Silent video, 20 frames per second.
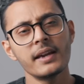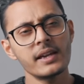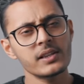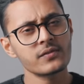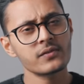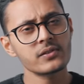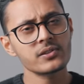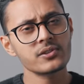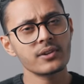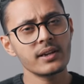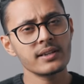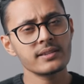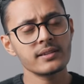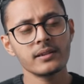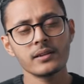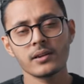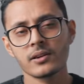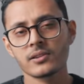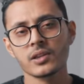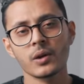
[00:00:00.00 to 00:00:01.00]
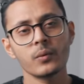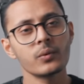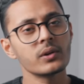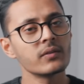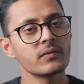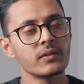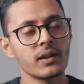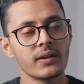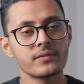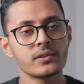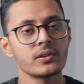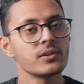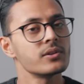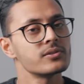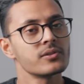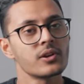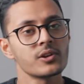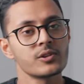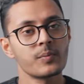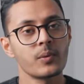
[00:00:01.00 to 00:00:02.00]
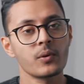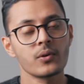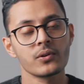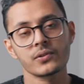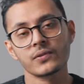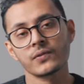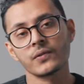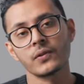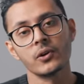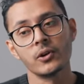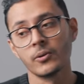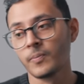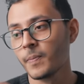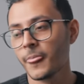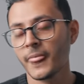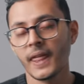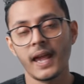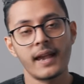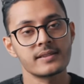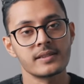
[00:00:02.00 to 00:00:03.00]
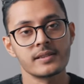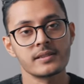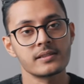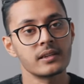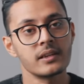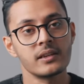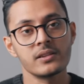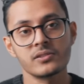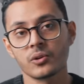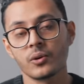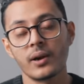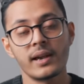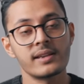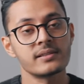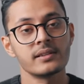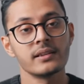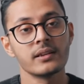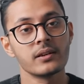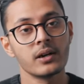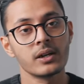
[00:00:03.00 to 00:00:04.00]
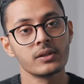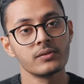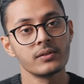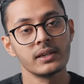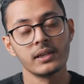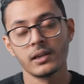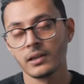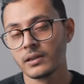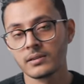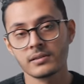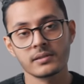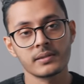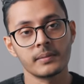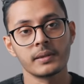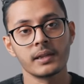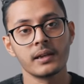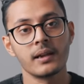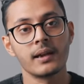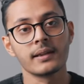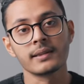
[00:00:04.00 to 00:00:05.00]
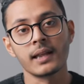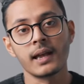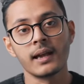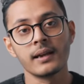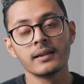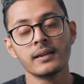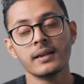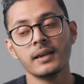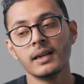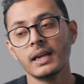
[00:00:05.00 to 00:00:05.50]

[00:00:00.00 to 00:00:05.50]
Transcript: It's frustrating because I would have loved to use those ports for SSDs or SD card reader, something like that